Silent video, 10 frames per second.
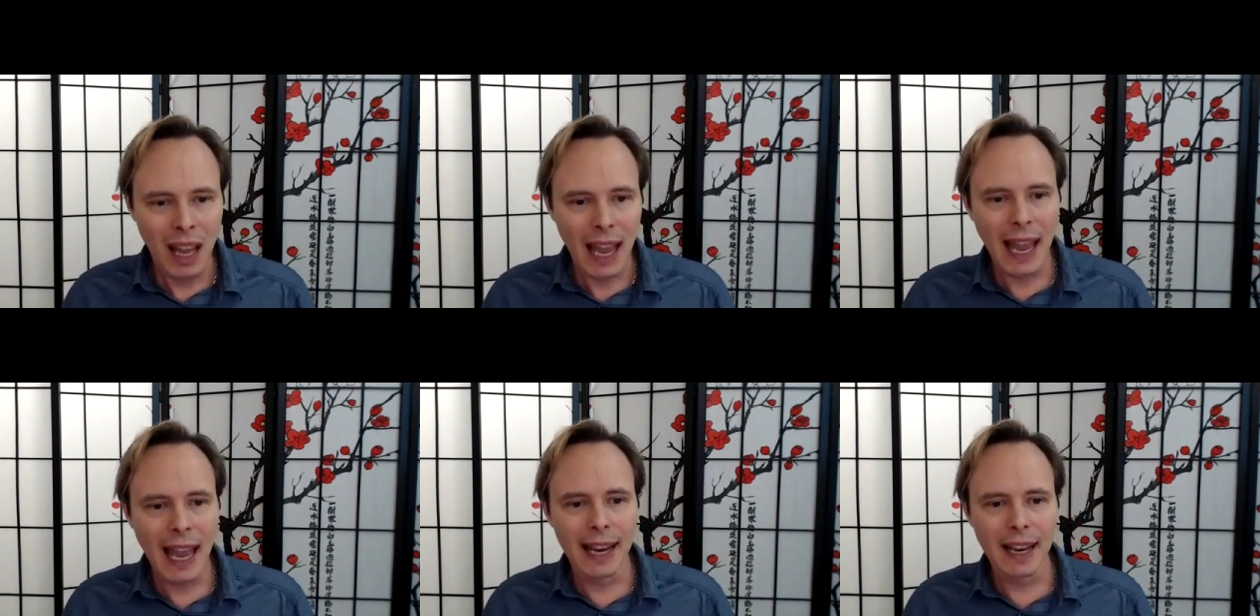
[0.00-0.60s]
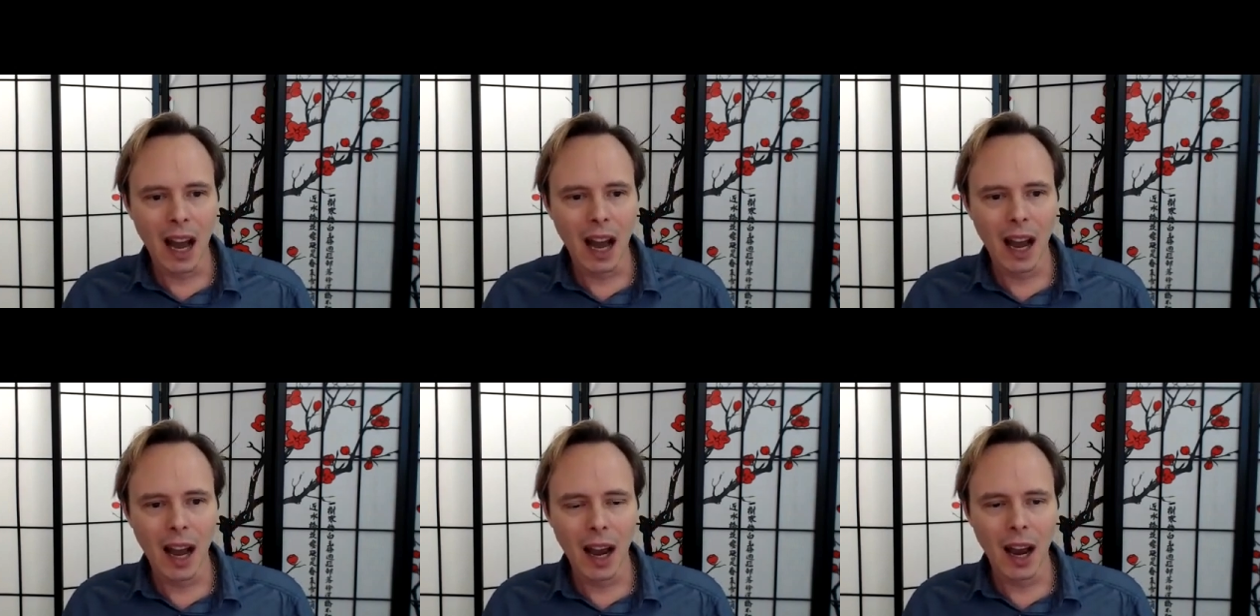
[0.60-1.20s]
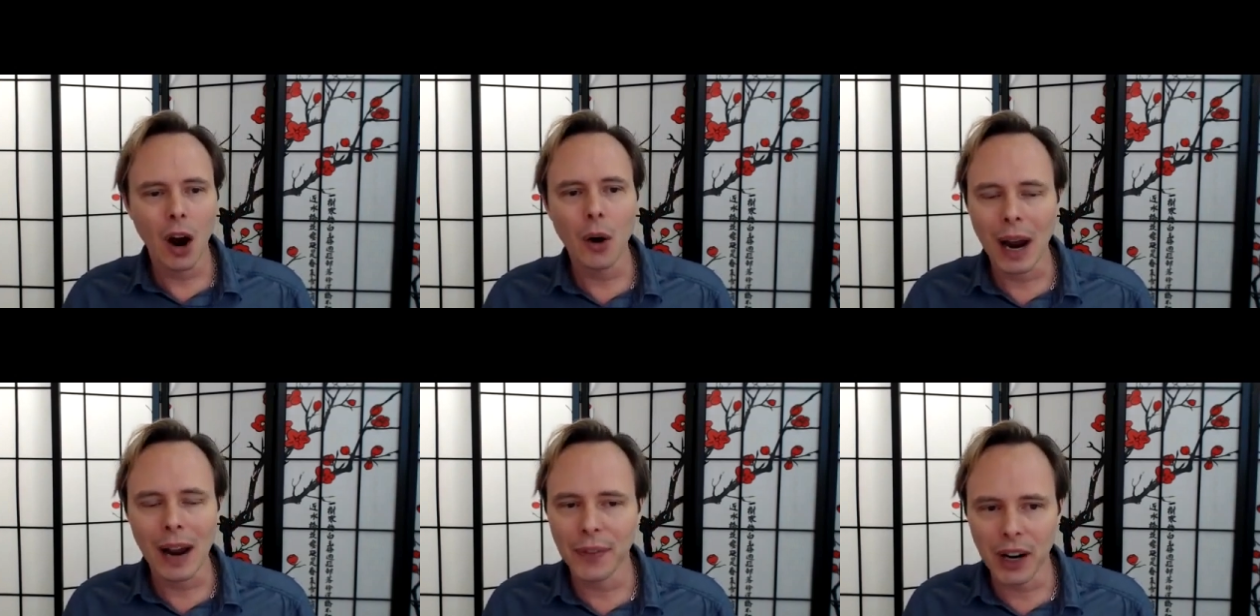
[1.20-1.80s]

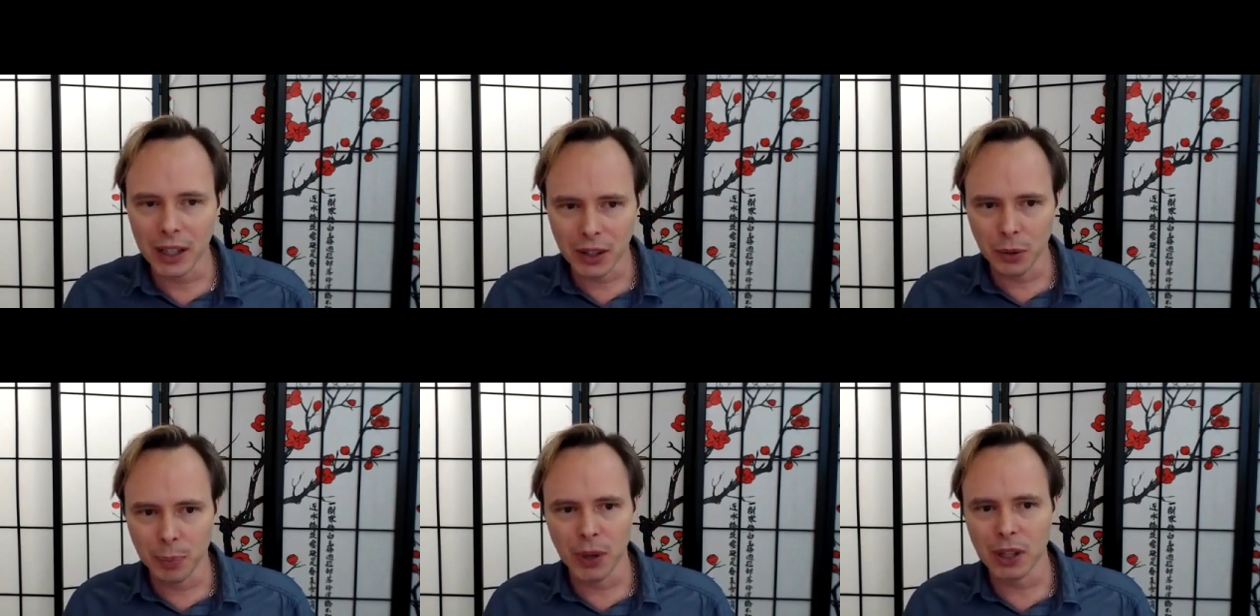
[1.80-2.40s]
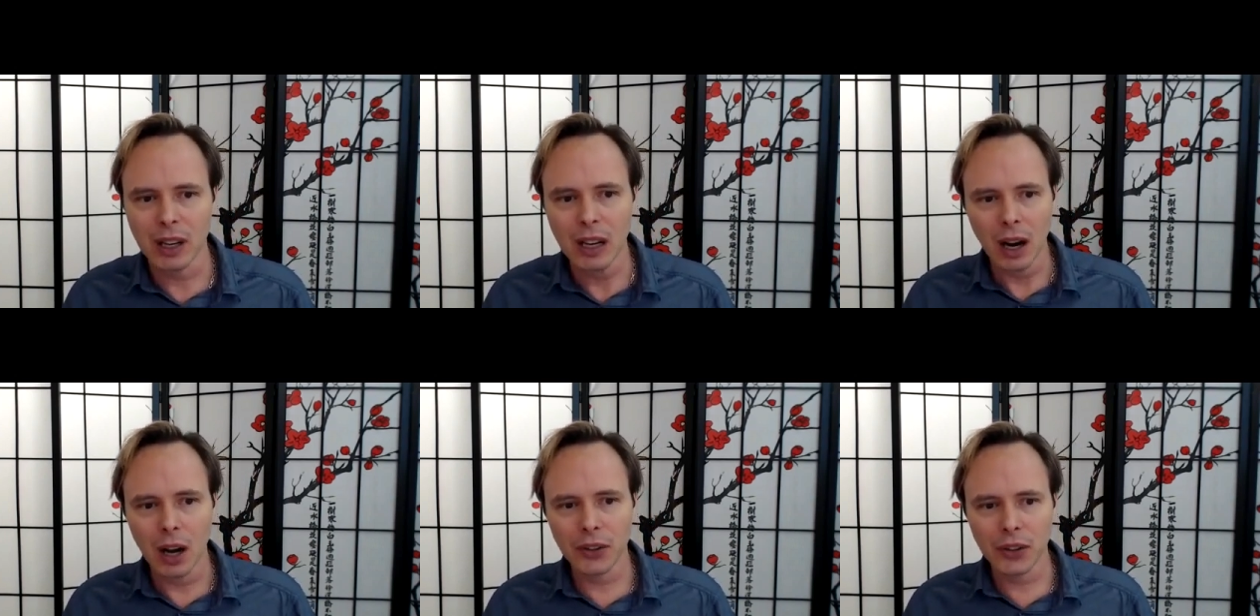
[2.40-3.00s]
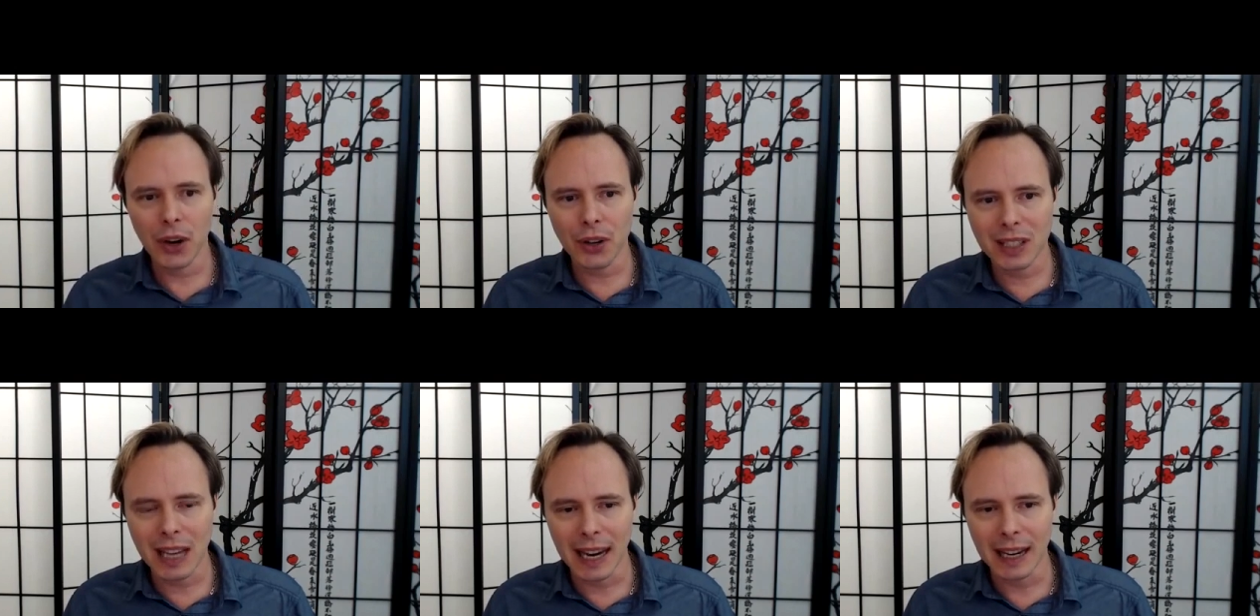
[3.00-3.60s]
I forgot to put on
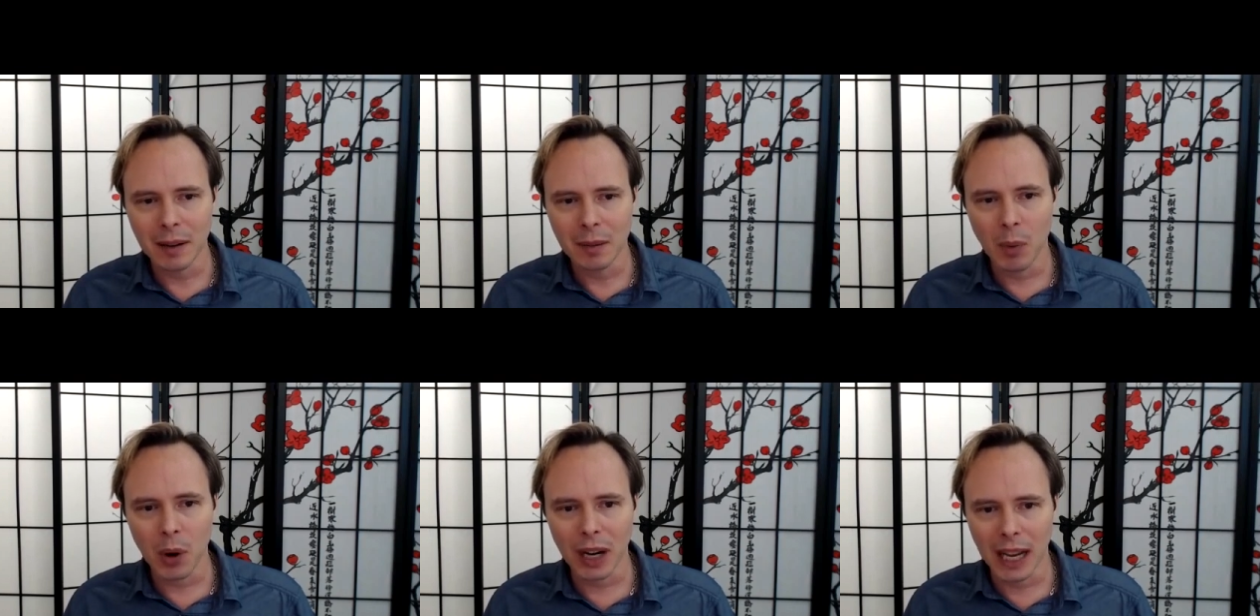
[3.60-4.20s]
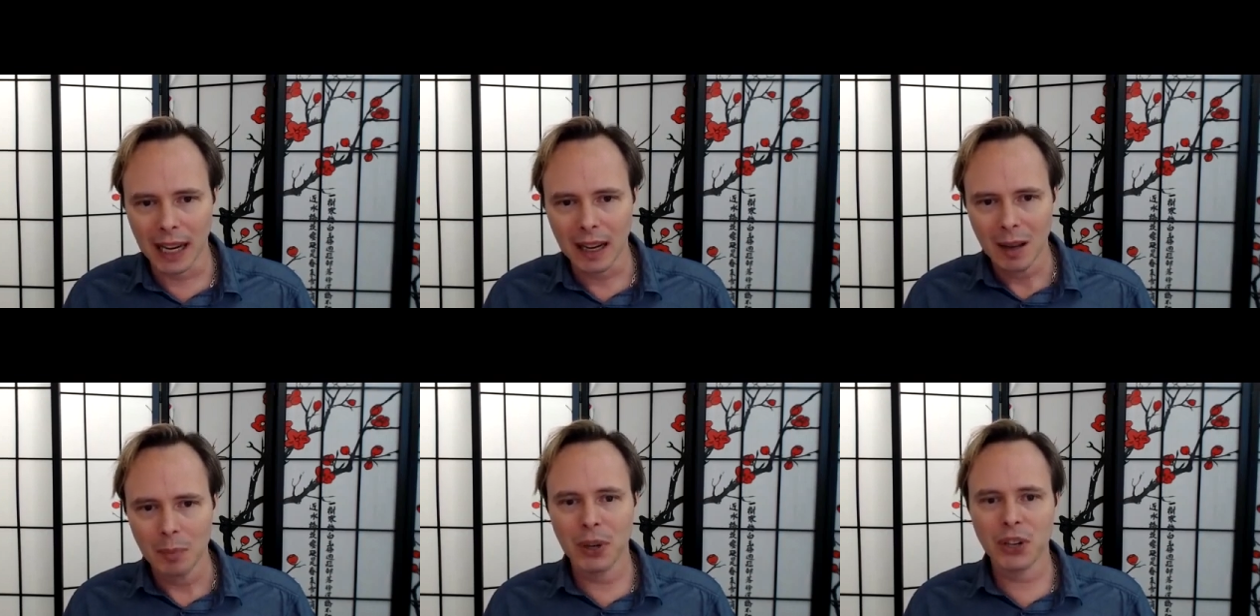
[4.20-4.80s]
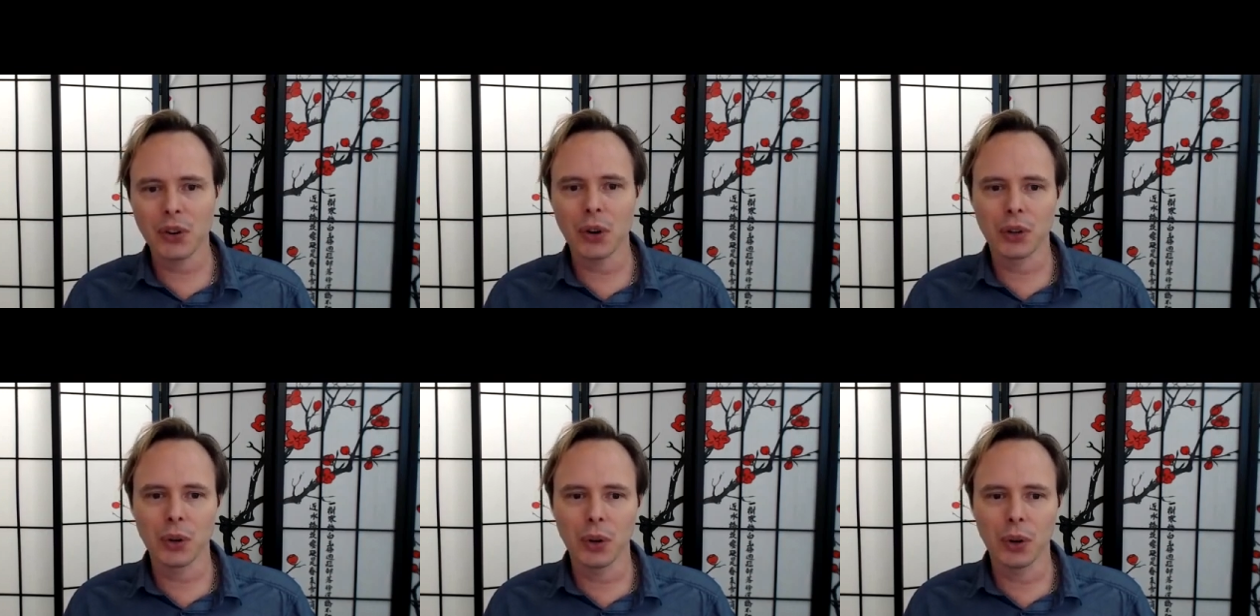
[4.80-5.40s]
Thursday morning, be sure
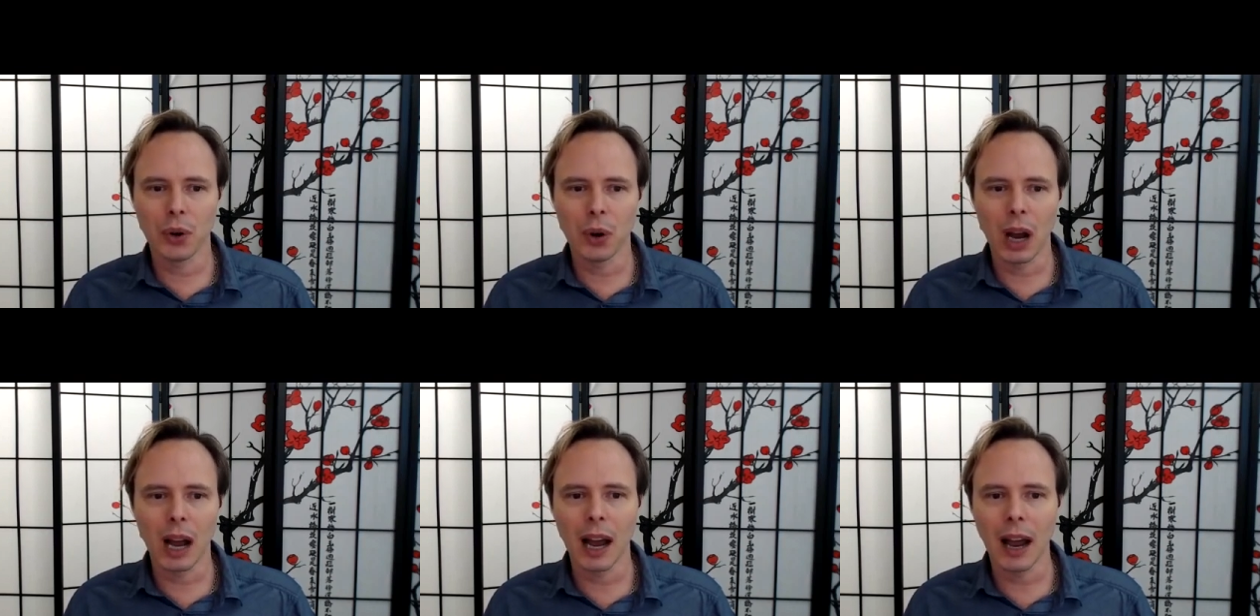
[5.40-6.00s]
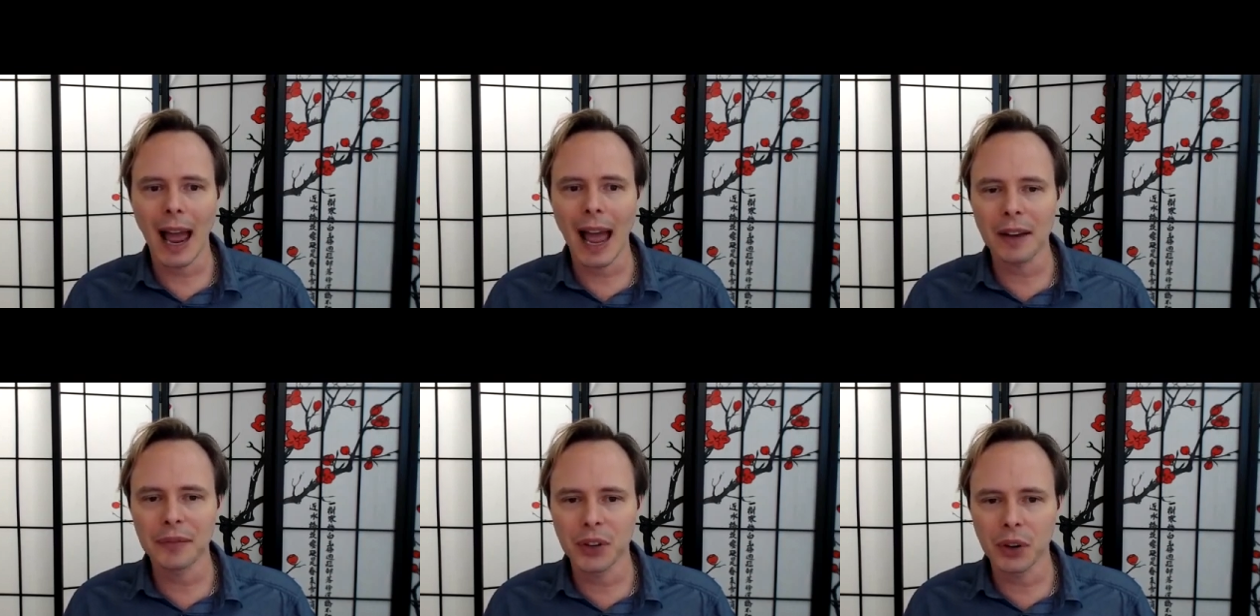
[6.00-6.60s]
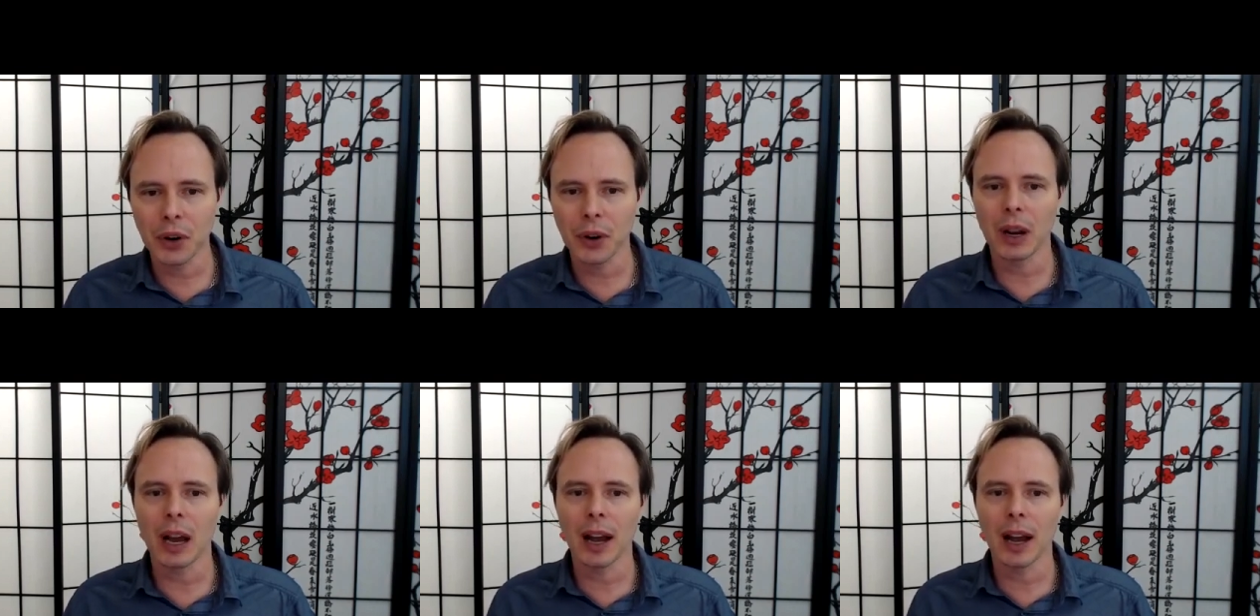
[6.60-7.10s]
to have your